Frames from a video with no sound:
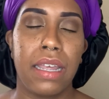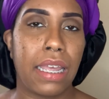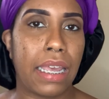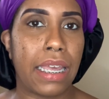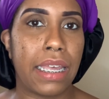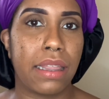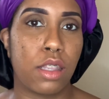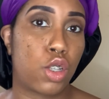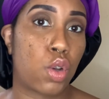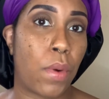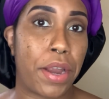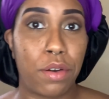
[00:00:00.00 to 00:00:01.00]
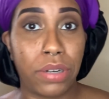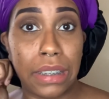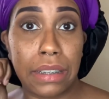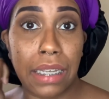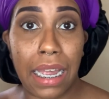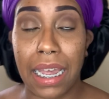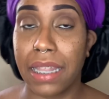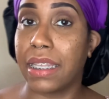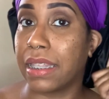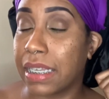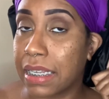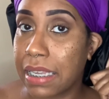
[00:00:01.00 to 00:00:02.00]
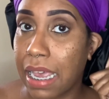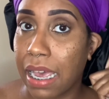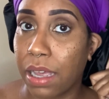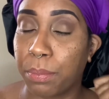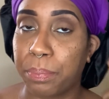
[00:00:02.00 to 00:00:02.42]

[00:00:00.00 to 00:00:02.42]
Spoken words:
in the square on this side than this side.